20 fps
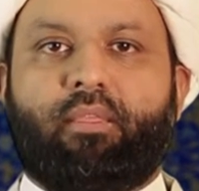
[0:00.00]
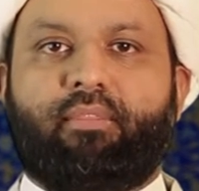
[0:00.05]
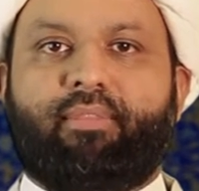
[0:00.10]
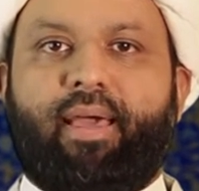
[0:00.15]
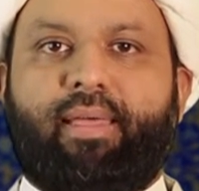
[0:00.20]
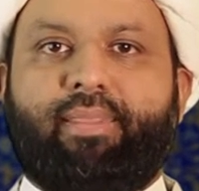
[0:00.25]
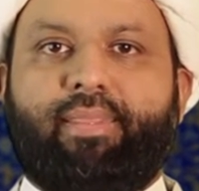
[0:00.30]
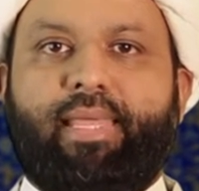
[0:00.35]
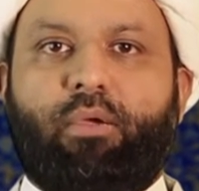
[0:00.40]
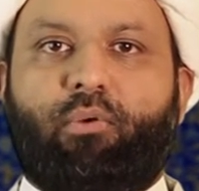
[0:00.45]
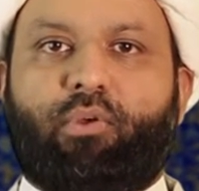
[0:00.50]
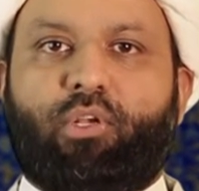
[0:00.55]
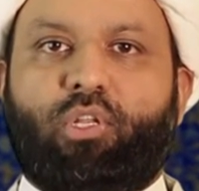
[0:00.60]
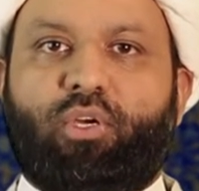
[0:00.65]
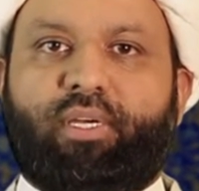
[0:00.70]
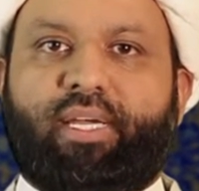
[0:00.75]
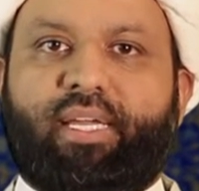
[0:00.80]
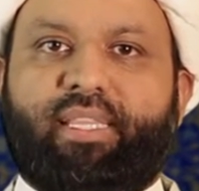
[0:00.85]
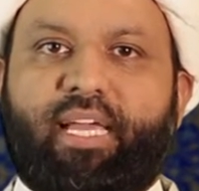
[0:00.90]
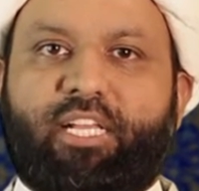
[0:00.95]
That they would
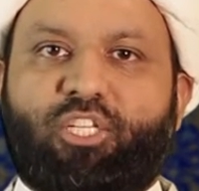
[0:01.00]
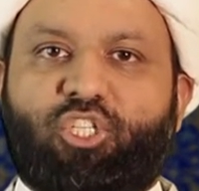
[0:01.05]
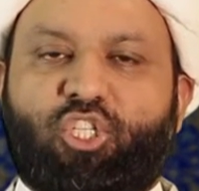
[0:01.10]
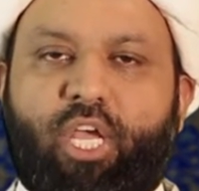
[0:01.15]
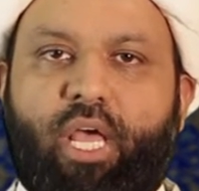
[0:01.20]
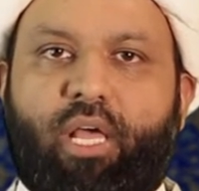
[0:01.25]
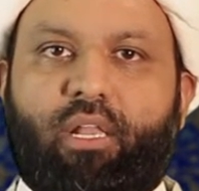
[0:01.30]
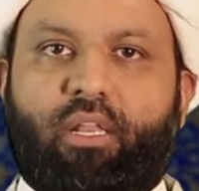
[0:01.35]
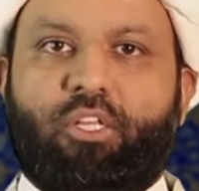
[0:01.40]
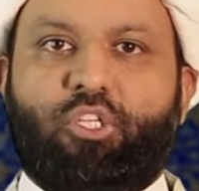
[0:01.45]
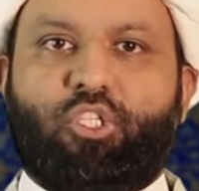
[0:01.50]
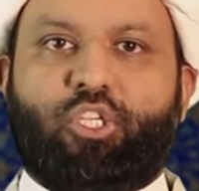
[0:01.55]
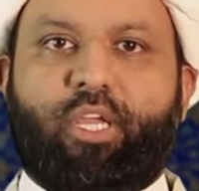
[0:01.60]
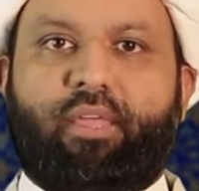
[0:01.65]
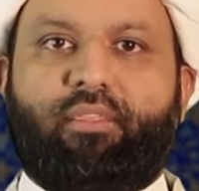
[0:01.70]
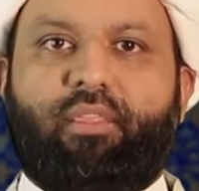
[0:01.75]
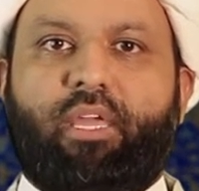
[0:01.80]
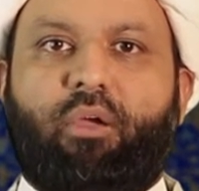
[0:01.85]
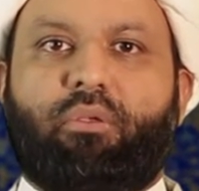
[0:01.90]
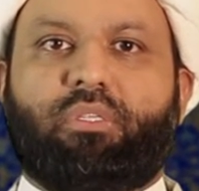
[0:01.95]
look at that challenge
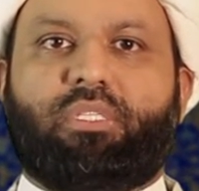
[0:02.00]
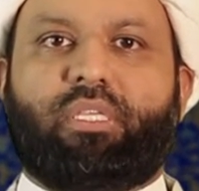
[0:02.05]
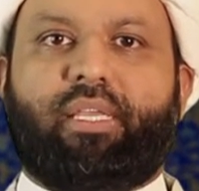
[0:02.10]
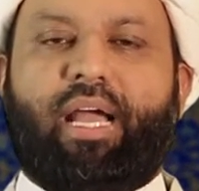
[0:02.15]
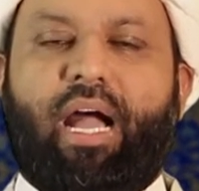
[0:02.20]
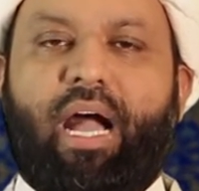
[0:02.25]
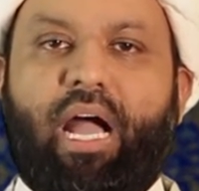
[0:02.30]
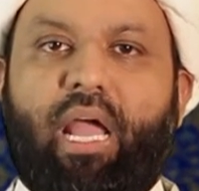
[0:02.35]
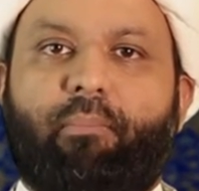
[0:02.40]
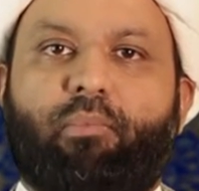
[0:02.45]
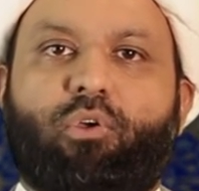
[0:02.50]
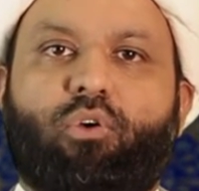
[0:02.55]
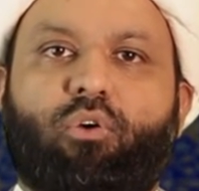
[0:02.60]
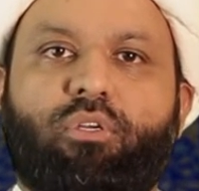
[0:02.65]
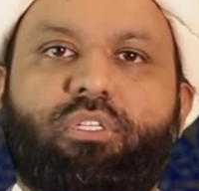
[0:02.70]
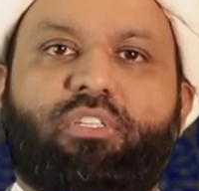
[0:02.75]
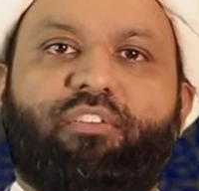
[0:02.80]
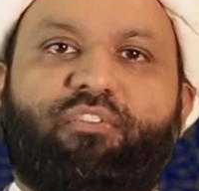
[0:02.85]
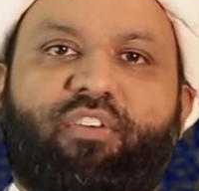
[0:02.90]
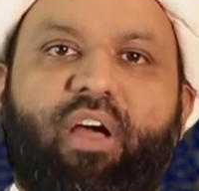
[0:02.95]
and they would say, I'm
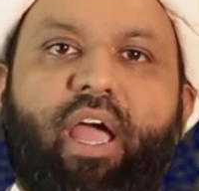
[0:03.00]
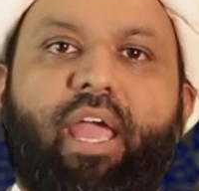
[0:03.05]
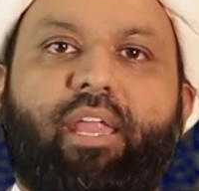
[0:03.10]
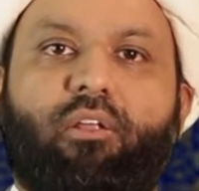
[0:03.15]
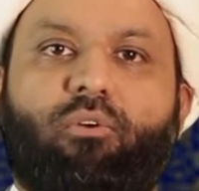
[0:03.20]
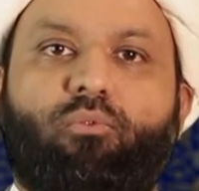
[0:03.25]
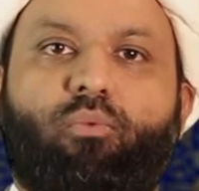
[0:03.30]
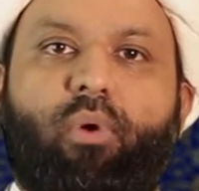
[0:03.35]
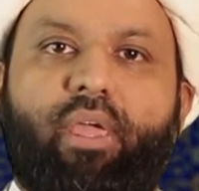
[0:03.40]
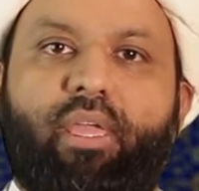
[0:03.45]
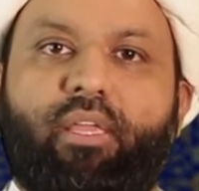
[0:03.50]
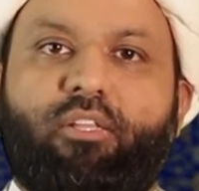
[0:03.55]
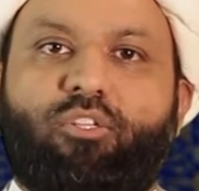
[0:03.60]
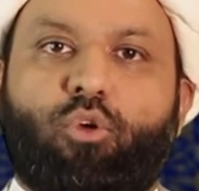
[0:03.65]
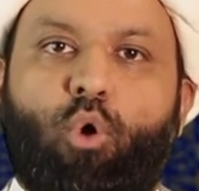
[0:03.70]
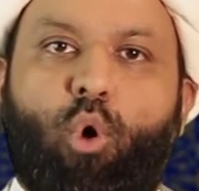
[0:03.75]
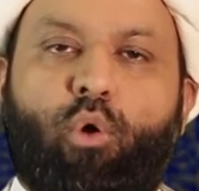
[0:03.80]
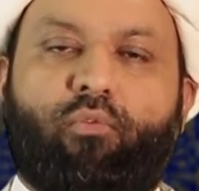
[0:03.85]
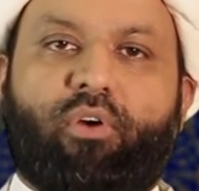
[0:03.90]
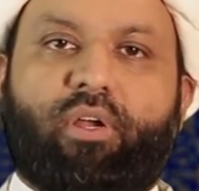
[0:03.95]
going to find a way
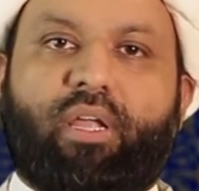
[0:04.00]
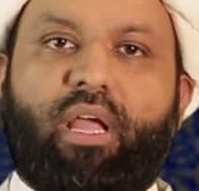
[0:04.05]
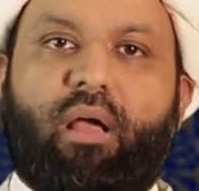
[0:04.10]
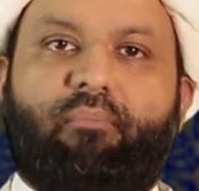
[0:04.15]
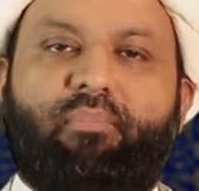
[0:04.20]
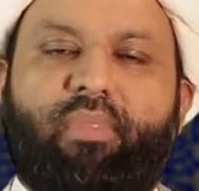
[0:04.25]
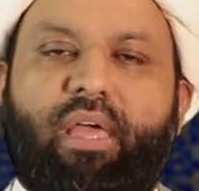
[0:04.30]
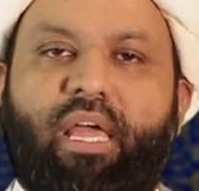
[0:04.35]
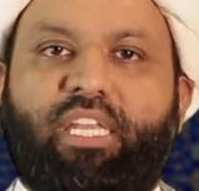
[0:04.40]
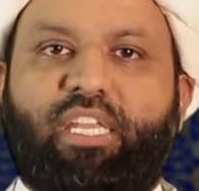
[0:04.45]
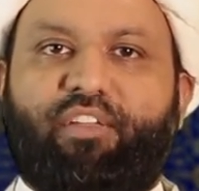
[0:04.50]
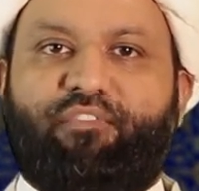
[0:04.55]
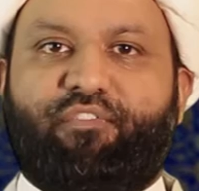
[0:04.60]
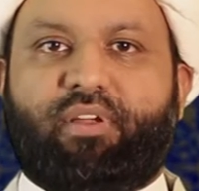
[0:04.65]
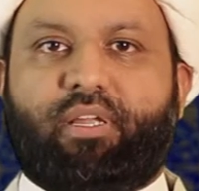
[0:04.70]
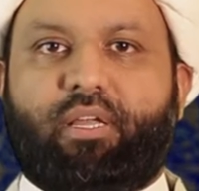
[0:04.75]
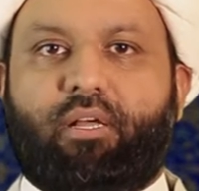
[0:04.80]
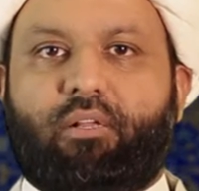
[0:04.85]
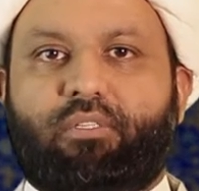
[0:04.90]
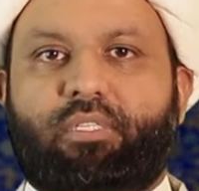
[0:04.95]
to overcome that
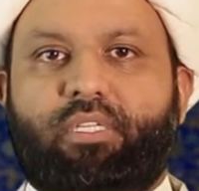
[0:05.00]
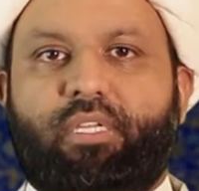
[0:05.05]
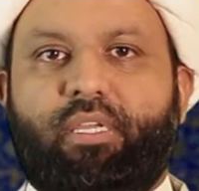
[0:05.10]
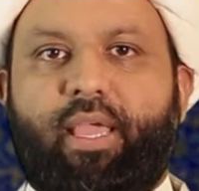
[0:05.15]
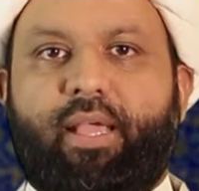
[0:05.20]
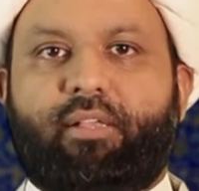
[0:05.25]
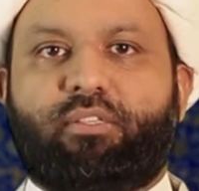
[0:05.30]
difficulty.